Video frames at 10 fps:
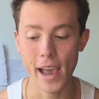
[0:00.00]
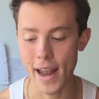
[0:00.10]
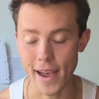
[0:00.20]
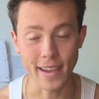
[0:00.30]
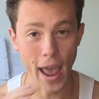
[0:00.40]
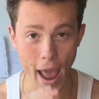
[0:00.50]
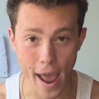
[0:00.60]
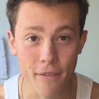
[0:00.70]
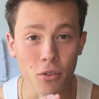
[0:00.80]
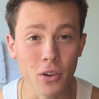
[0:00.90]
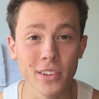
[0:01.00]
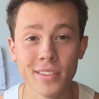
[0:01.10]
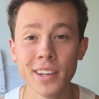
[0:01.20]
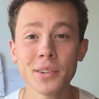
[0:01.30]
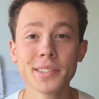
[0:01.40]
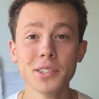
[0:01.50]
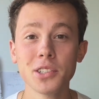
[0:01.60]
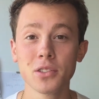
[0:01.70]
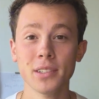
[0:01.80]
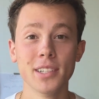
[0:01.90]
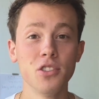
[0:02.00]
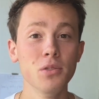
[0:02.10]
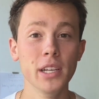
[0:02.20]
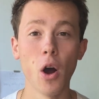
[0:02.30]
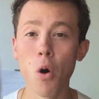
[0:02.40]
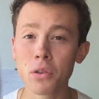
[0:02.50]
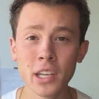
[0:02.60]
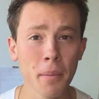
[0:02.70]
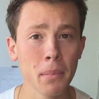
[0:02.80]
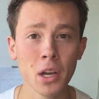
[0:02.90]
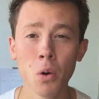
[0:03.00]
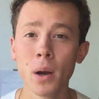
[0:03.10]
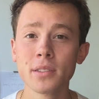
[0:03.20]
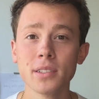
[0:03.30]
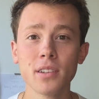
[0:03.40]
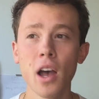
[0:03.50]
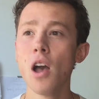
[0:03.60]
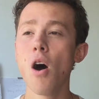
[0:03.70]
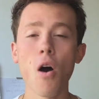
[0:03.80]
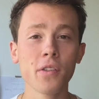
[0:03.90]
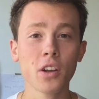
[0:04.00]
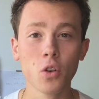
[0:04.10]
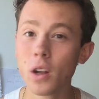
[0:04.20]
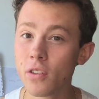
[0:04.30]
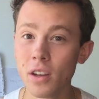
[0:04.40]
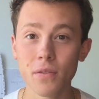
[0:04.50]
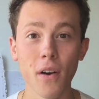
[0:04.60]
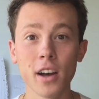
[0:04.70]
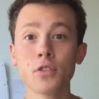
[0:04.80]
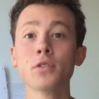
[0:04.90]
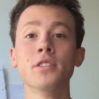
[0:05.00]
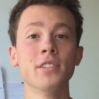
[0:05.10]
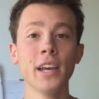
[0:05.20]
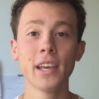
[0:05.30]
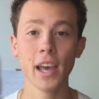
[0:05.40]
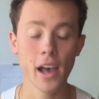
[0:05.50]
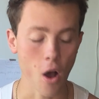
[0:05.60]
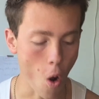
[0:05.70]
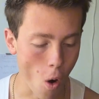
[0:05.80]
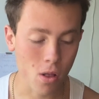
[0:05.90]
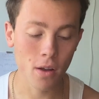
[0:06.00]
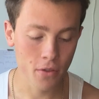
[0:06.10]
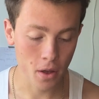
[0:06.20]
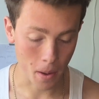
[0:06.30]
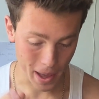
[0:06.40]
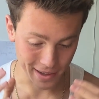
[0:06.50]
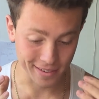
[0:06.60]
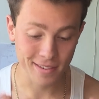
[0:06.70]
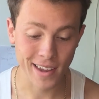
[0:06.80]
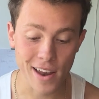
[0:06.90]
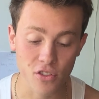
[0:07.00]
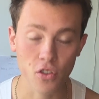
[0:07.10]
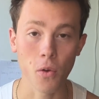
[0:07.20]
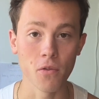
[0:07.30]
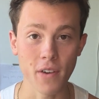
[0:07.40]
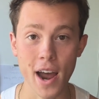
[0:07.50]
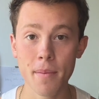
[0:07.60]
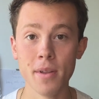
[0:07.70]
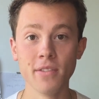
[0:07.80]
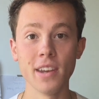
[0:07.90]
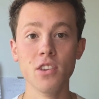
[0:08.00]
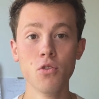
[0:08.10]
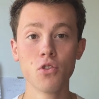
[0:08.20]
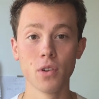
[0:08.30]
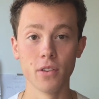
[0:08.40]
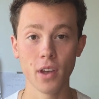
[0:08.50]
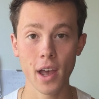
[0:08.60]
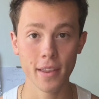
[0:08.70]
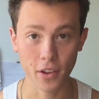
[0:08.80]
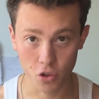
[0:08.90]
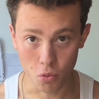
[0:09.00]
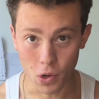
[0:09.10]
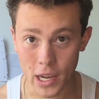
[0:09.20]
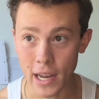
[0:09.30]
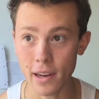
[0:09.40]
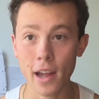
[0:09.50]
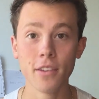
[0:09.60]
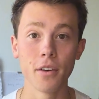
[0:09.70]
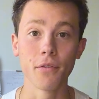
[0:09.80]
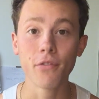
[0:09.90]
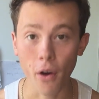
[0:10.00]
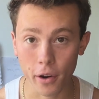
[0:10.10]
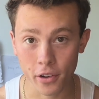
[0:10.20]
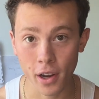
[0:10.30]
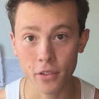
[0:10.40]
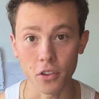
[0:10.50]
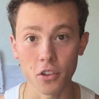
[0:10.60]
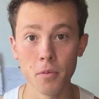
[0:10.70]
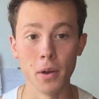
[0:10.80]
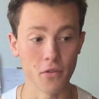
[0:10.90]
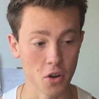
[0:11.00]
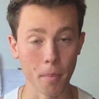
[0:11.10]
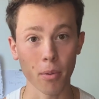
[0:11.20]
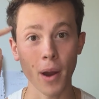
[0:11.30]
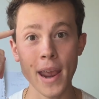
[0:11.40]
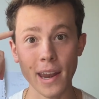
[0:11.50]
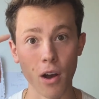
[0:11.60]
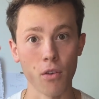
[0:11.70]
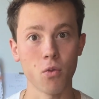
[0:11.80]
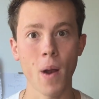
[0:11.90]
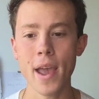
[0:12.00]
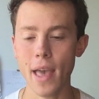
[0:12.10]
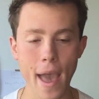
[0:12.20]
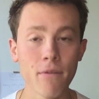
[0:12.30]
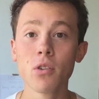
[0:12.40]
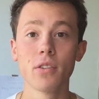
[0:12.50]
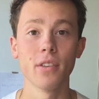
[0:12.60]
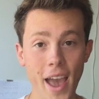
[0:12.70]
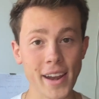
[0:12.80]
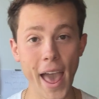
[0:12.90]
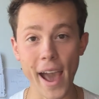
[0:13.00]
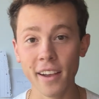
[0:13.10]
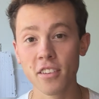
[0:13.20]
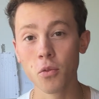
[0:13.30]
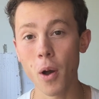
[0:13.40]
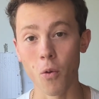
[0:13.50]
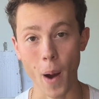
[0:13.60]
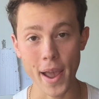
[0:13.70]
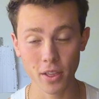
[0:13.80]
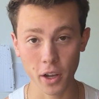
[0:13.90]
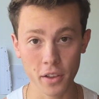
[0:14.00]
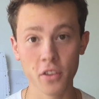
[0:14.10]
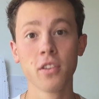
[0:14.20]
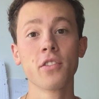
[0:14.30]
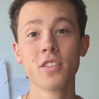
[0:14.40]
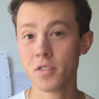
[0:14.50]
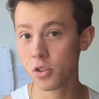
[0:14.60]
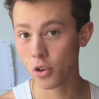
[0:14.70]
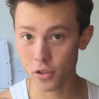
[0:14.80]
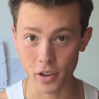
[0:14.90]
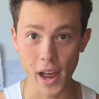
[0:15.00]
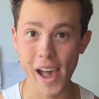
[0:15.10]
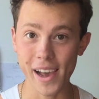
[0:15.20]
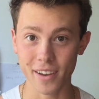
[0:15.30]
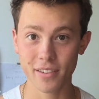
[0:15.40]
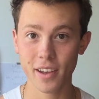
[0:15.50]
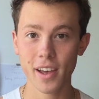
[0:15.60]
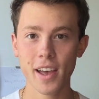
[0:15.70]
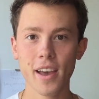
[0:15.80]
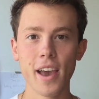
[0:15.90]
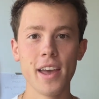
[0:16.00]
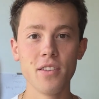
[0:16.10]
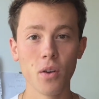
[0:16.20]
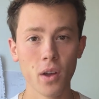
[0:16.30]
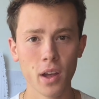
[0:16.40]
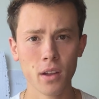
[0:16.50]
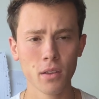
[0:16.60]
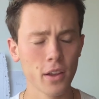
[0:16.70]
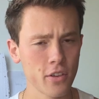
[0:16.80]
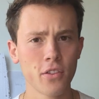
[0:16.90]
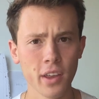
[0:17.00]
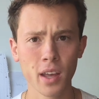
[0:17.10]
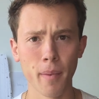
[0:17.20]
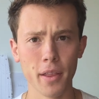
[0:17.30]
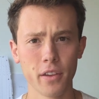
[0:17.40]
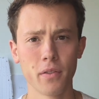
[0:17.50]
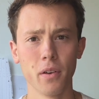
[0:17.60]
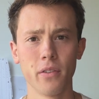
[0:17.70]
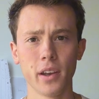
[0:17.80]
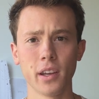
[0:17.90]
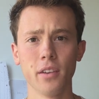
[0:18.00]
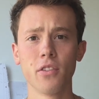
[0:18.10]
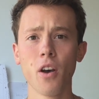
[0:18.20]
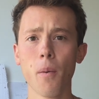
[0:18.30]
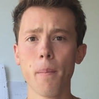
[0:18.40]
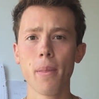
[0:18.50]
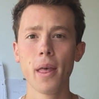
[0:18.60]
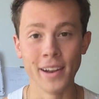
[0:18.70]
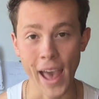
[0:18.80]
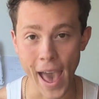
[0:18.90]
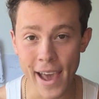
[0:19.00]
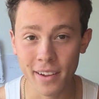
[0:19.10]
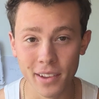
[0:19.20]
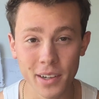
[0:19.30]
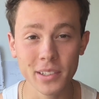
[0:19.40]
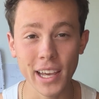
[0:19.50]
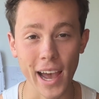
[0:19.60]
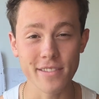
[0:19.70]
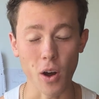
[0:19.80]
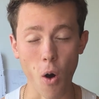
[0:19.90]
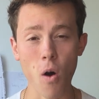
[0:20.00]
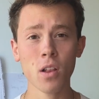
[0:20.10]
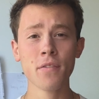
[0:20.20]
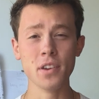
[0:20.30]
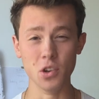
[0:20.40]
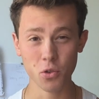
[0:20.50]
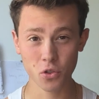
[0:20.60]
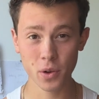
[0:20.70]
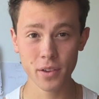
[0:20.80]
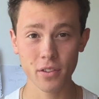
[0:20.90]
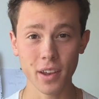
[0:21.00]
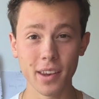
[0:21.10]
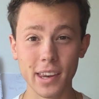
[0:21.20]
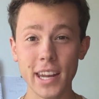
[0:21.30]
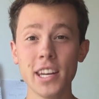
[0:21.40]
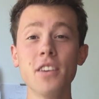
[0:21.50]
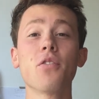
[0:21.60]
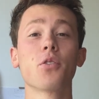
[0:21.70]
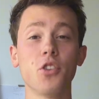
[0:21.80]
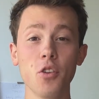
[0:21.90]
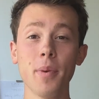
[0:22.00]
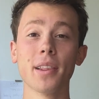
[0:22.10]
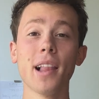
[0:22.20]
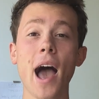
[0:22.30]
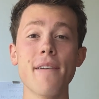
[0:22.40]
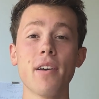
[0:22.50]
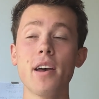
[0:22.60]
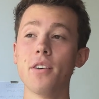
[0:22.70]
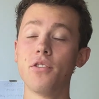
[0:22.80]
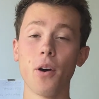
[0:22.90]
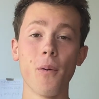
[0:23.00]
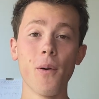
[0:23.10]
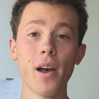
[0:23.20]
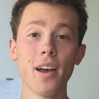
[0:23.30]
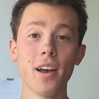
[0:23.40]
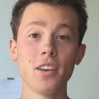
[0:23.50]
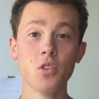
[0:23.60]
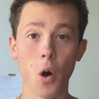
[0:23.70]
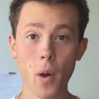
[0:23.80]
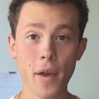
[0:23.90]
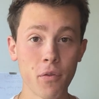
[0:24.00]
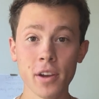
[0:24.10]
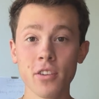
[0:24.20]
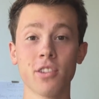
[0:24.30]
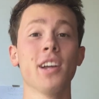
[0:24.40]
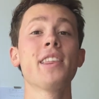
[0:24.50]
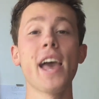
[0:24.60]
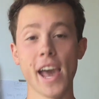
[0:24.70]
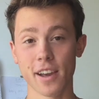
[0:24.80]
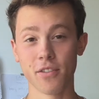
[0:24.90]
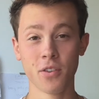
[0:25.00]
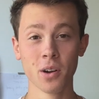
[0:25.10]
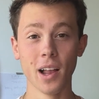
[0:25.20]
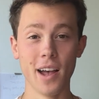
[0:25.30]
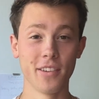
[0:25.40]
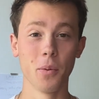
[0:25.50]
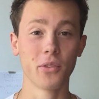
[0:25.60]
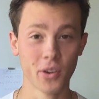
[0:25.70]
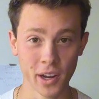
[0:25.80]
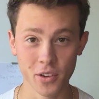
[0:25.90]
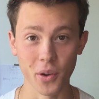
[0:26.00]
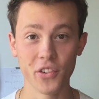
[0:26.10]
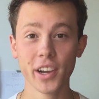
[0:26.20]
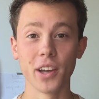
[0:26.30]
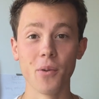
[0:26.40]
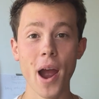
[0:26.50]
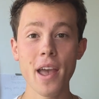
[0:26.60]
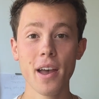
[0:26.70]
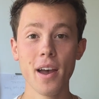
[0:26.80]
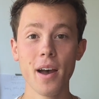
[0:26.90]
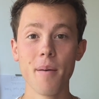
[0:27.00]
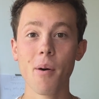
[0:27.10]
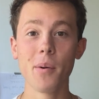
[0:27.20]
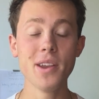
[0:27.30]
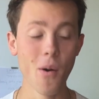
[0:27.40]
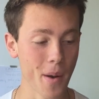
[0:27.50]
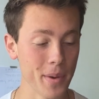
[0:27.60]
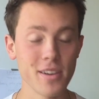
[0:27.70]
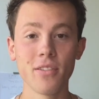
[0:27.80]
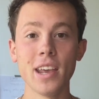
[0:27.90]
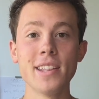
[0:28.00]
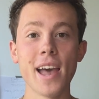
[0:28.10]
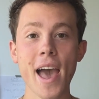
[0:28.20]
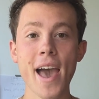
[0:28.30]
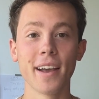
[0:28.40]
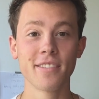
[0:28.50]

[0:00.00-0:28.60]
It has every single nutrient that you need, all the amino acids, all the creatine, phosphorus, zinc, all of the essential vitamins and nutrients that you need to function as a human, for your brain health, right? And eggs as well, right? Look at this list of nutrients in eggs. And let's just think about this for a second. So an egg literally has all of the nutrients needed for human life. So, if we just let the egg fertilize, it will turn into a chicken, right? But we don't, and we just eat the egg.